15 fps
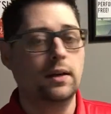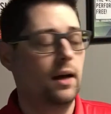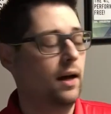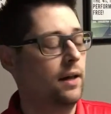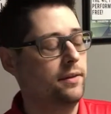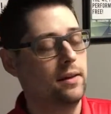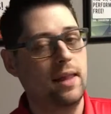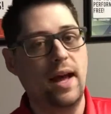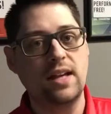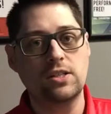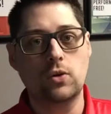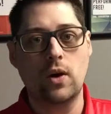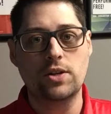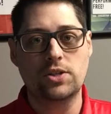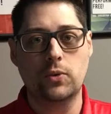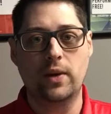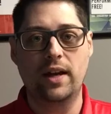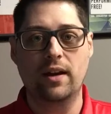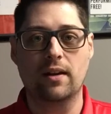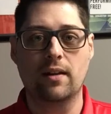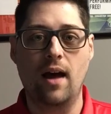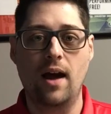The last question we
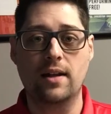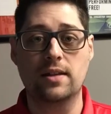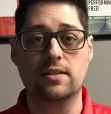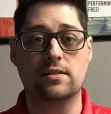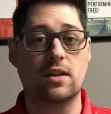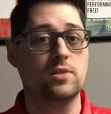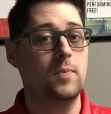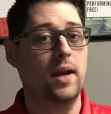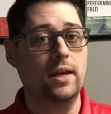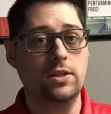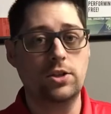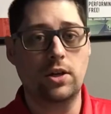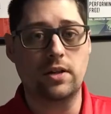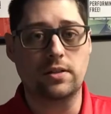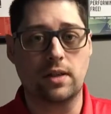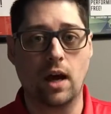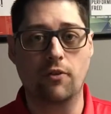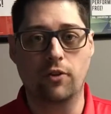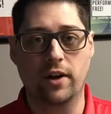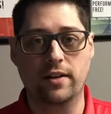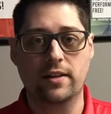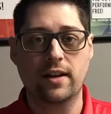hear a lot is, does my insurance
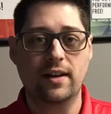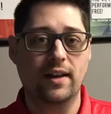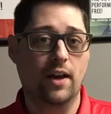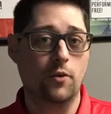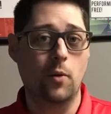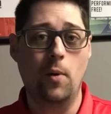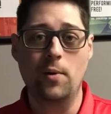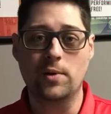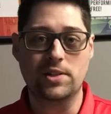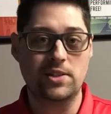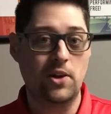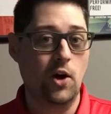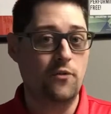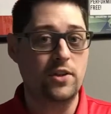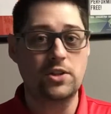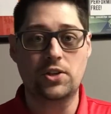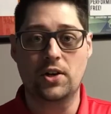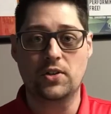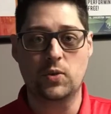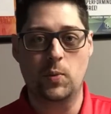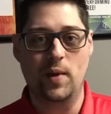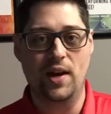cover it? Everyone wants to know if
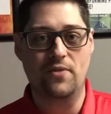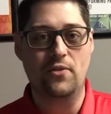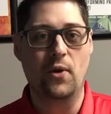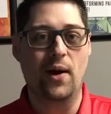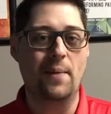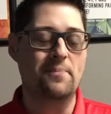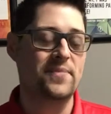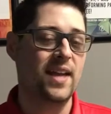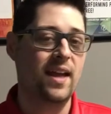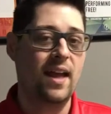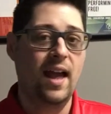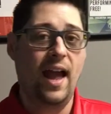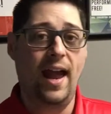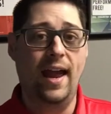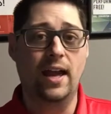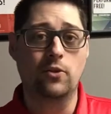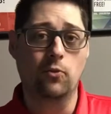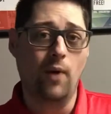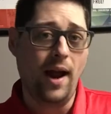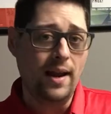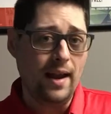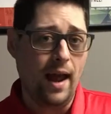insurance will pay for it. And
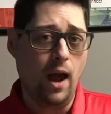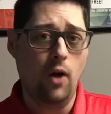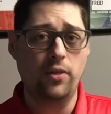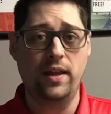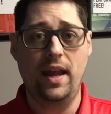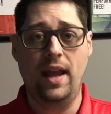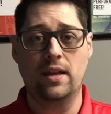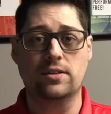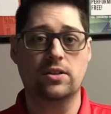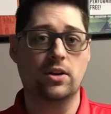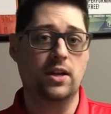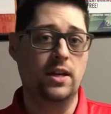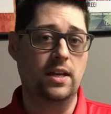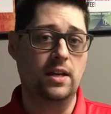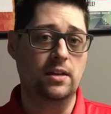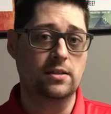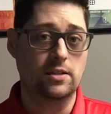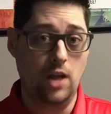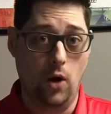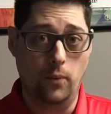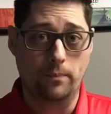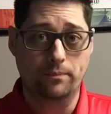right now the answer is
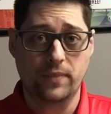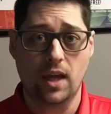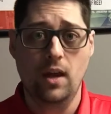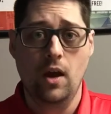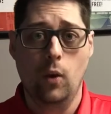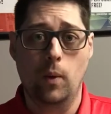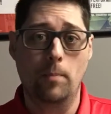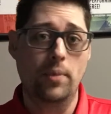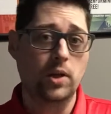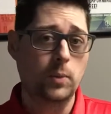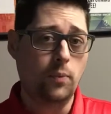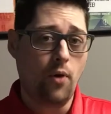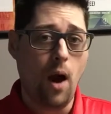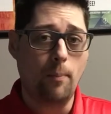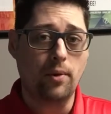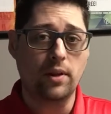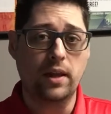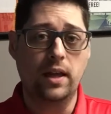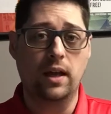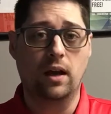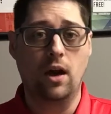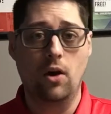no. When billed
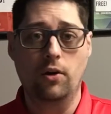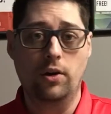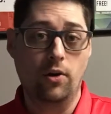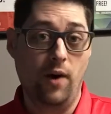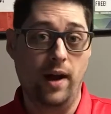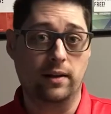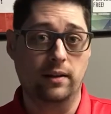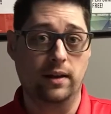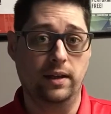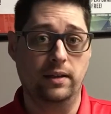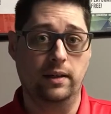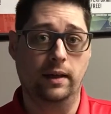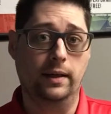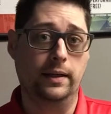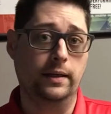properly and coded correctly,